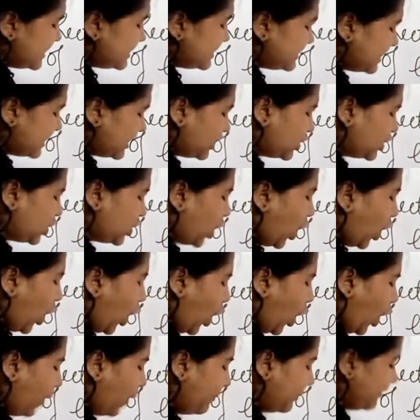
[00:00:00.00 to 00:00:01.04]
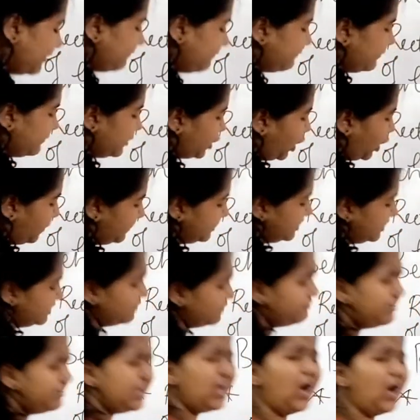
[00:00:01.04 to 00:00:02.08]
is a common phenomenon.
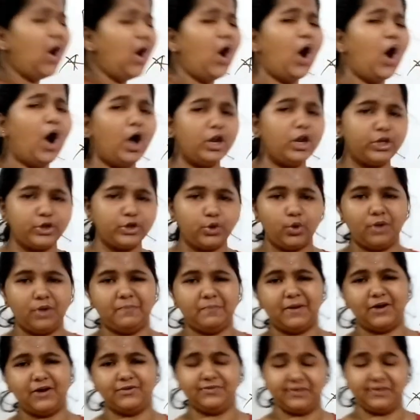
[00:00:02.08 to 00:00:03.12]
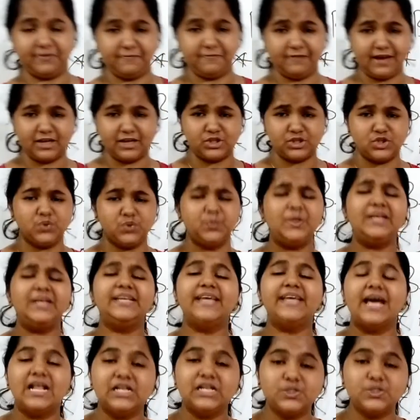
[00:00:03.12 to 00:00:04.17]
We all know about reflection. We
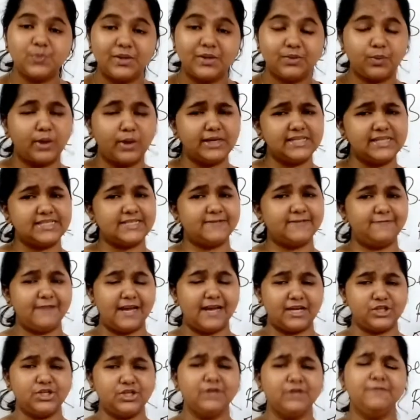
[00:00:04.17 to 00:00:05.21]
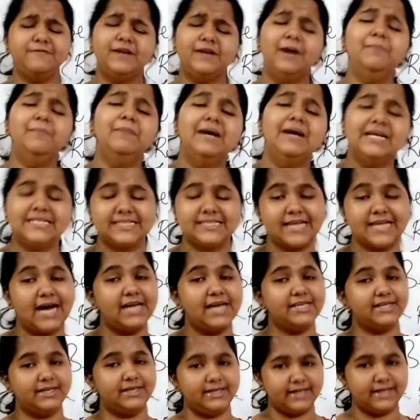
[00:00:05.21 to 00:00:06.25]
dealt with what is reflection from our
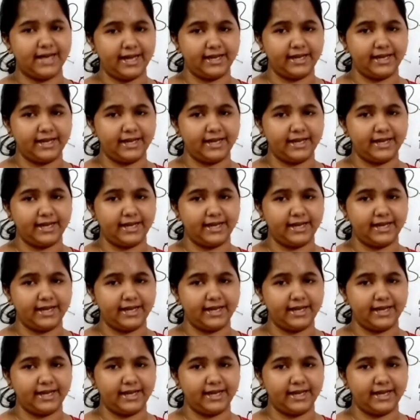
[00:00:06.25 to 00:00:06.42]
standard 9.